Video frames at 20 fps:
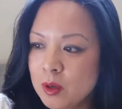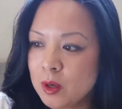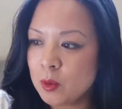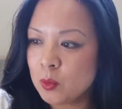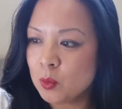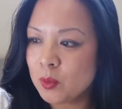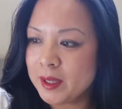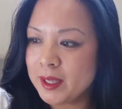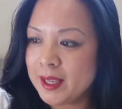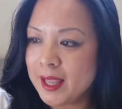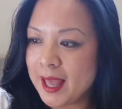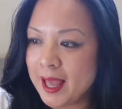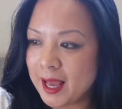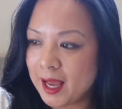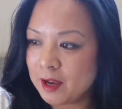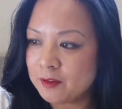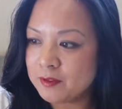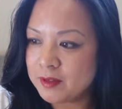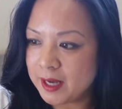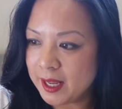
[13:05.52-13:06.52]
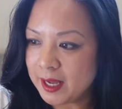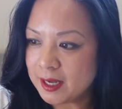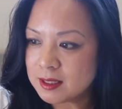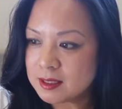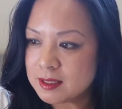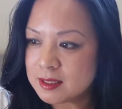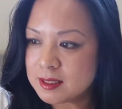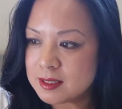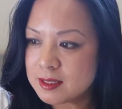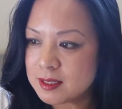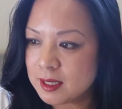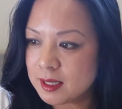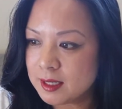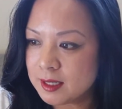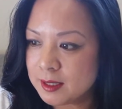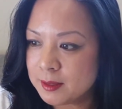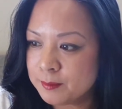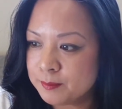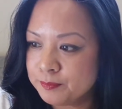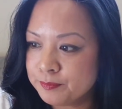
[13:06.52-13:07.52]
We have next
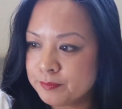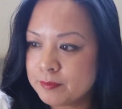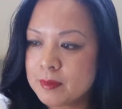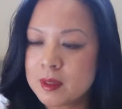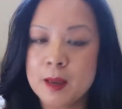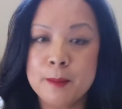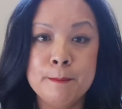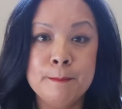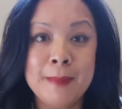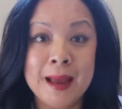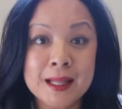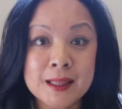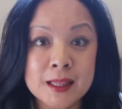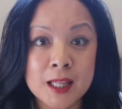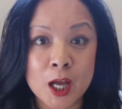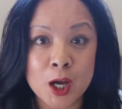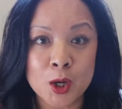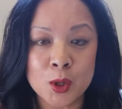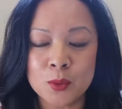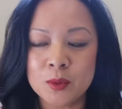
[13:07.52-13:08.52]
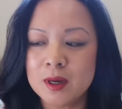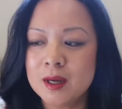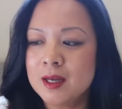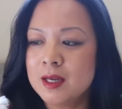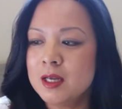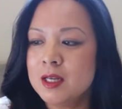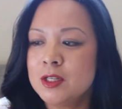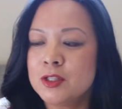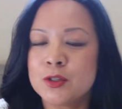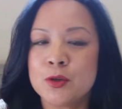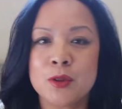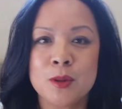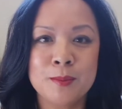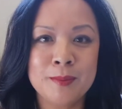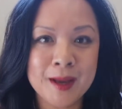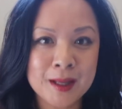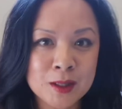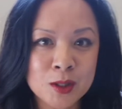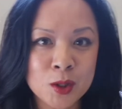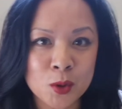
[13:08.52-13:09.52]
Menlo. So the
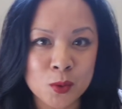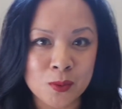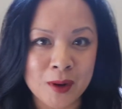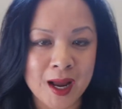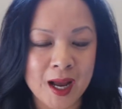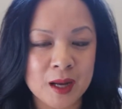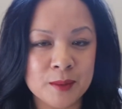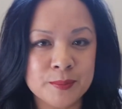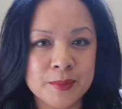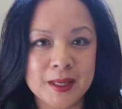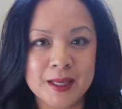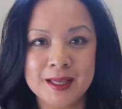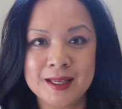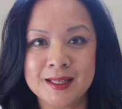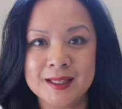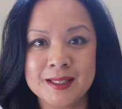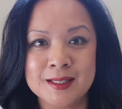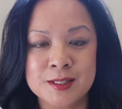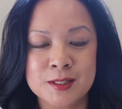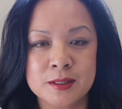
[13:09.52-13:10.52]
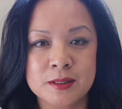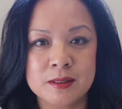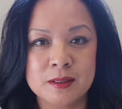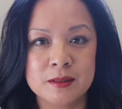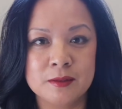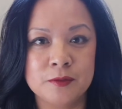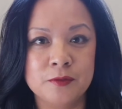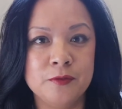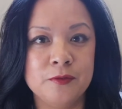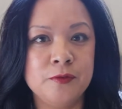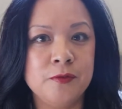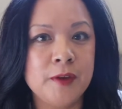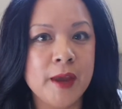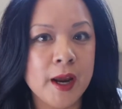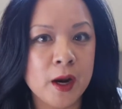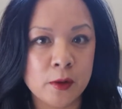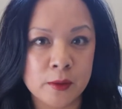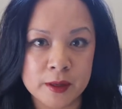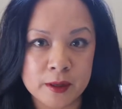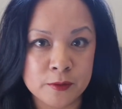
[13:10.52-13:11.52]
Menlo wrap is
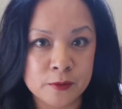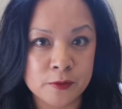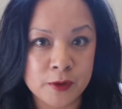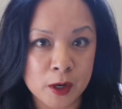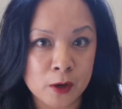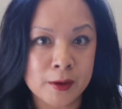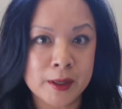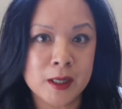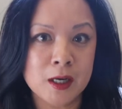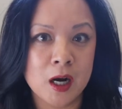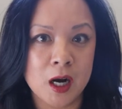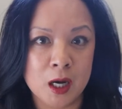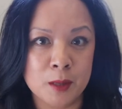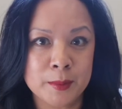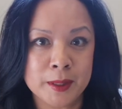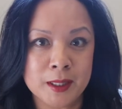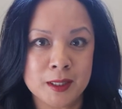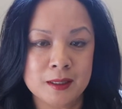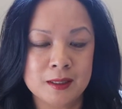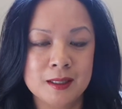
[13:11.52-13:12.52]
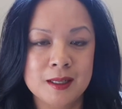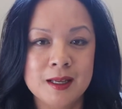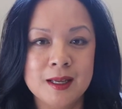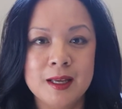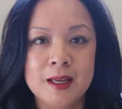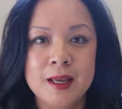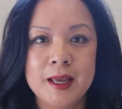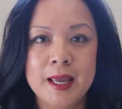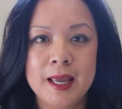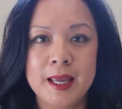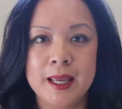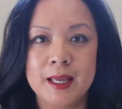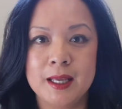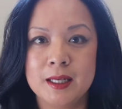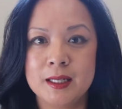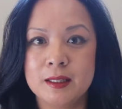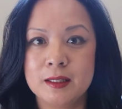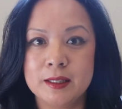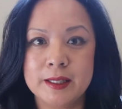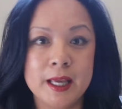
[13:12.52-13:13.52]
very, very common.
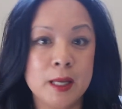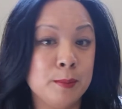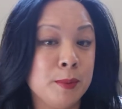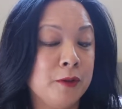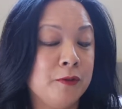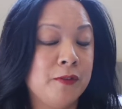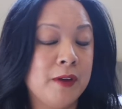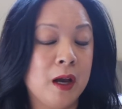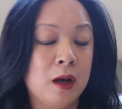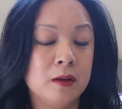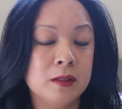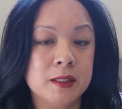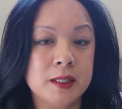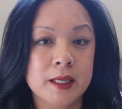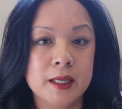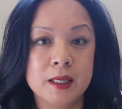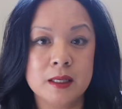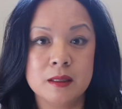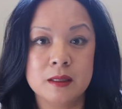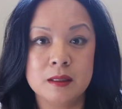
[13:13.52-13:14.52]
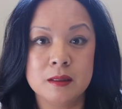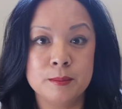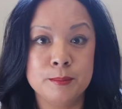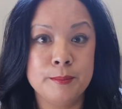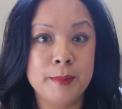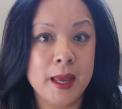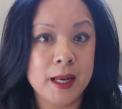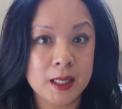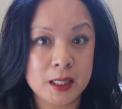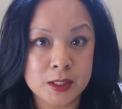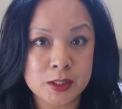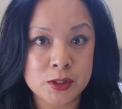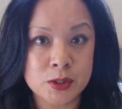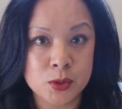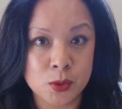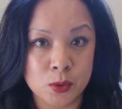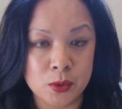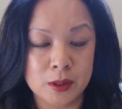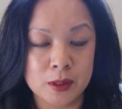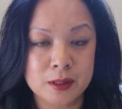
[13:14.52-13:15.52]
It can be found in many
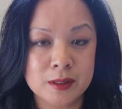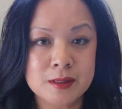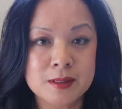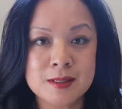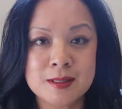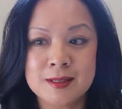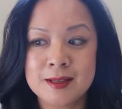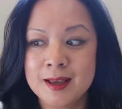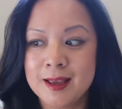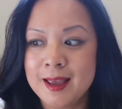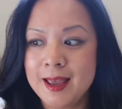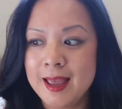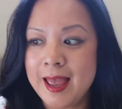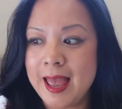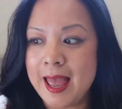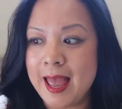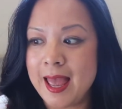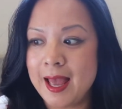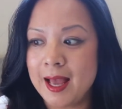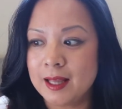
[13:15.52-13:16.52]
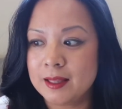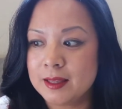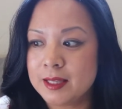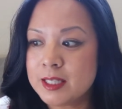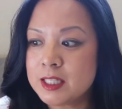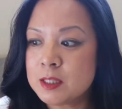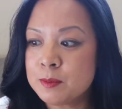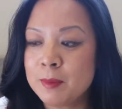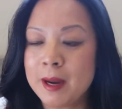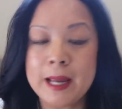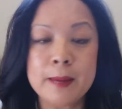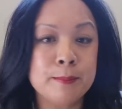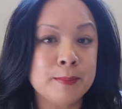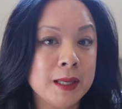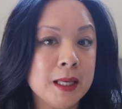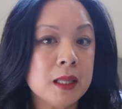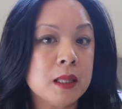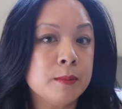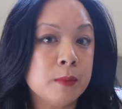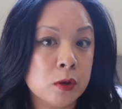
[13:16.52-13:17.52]
stores, and this might
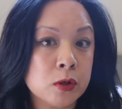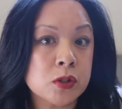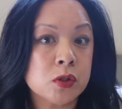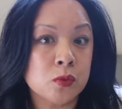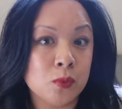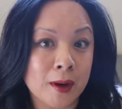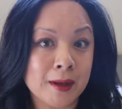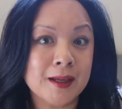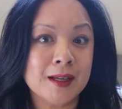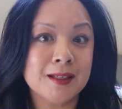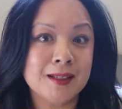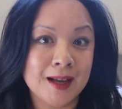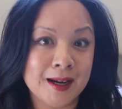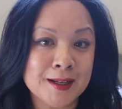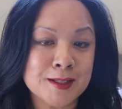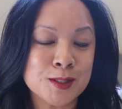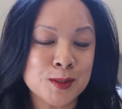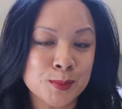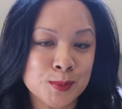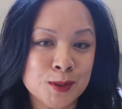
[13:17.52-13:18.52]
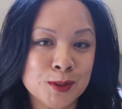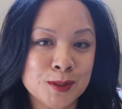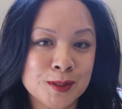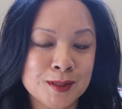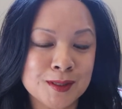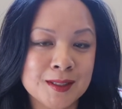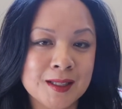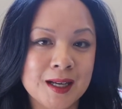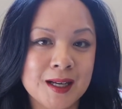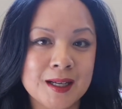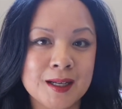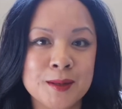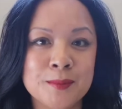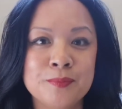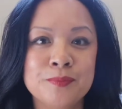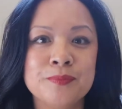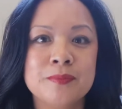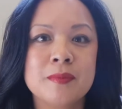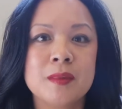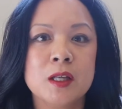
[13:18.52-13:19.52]
be the most recognizable
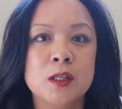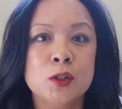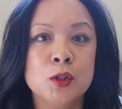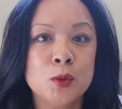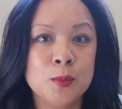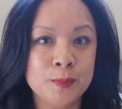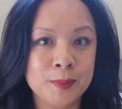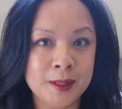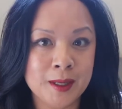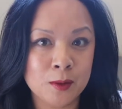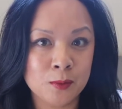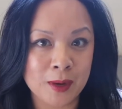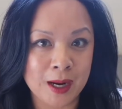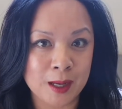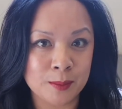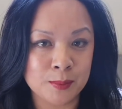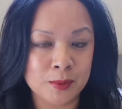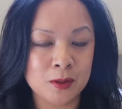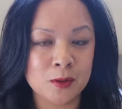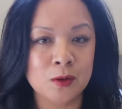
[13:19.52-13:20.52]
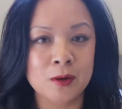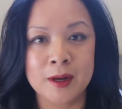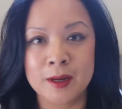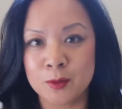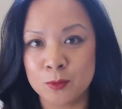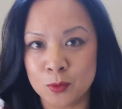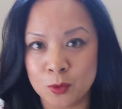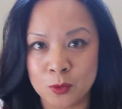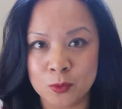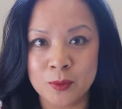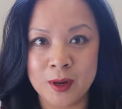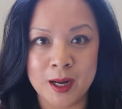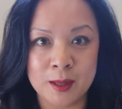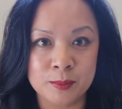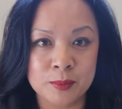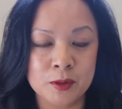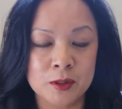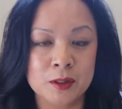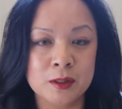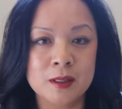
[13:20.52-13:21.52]
lumpia wrapper or egg roll
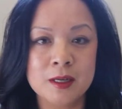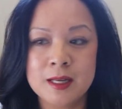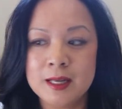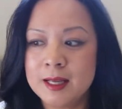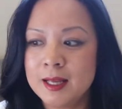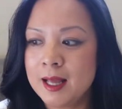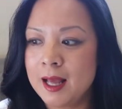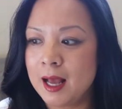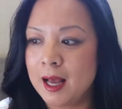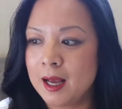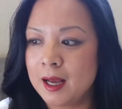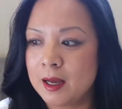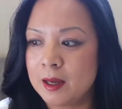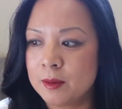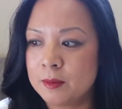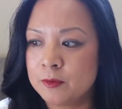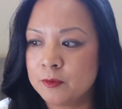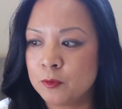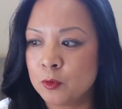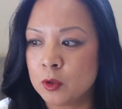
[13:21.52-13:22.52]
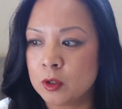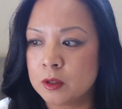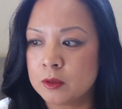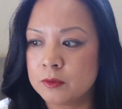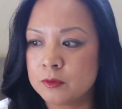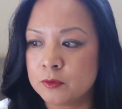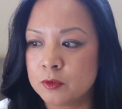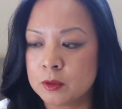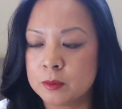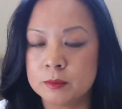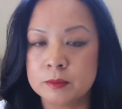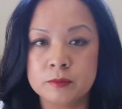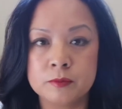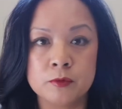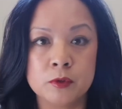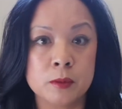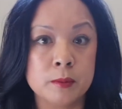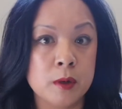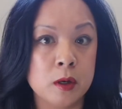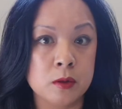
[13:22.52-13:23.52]
wrapper
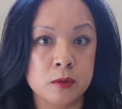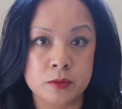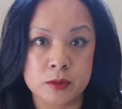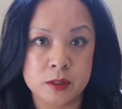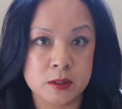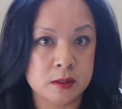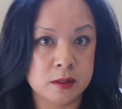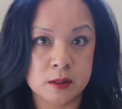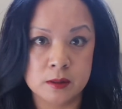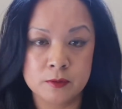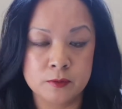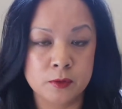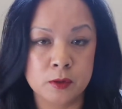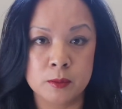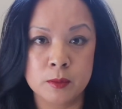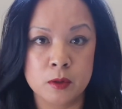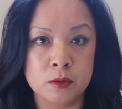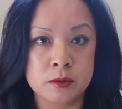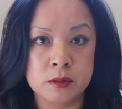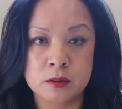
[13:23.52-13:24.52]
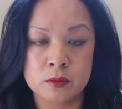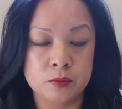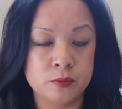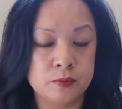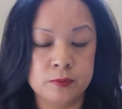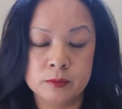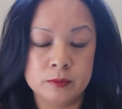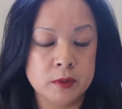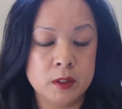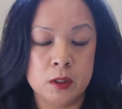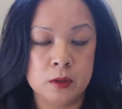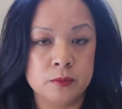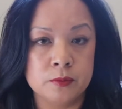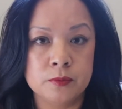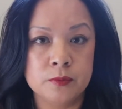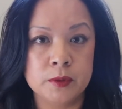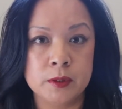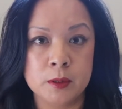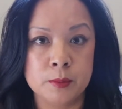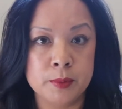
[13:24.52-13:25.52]
for most, you know,
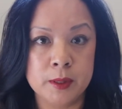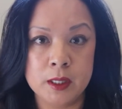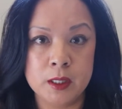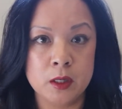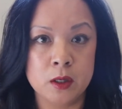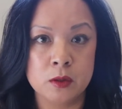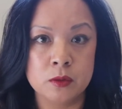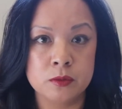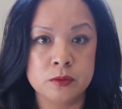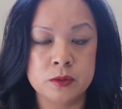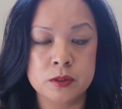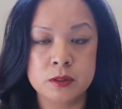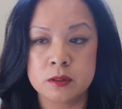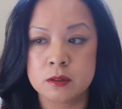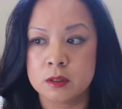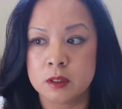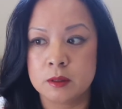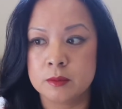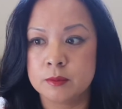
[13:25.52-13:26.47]
Filipinos,